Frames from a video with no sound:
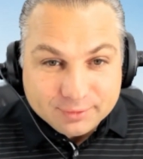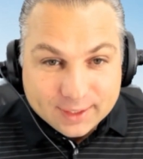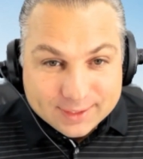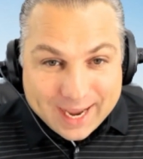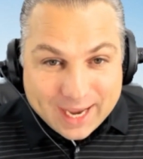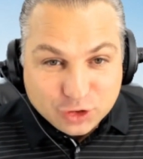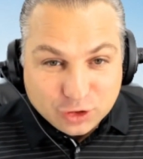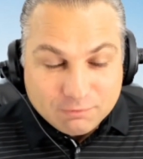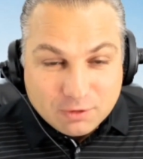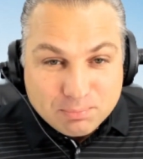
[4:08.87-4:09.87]
in the
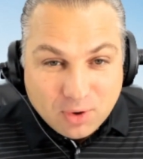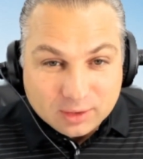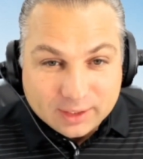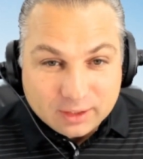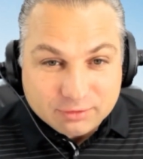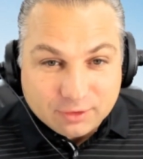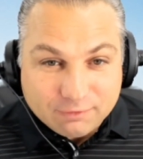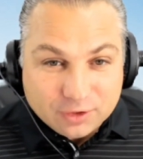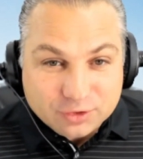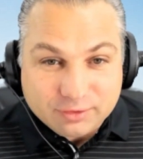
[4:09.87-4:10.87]
National Football League through the
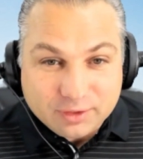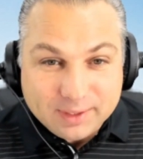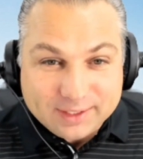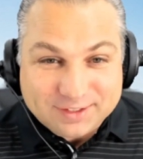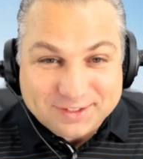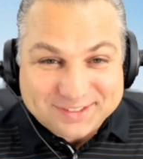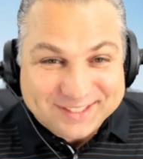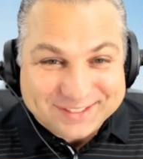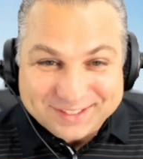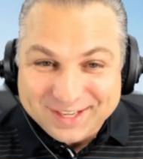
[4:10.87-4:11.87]
first three weeks of the
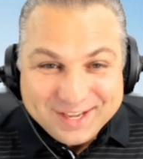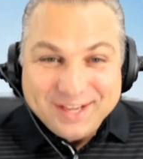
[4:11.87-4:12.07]
season.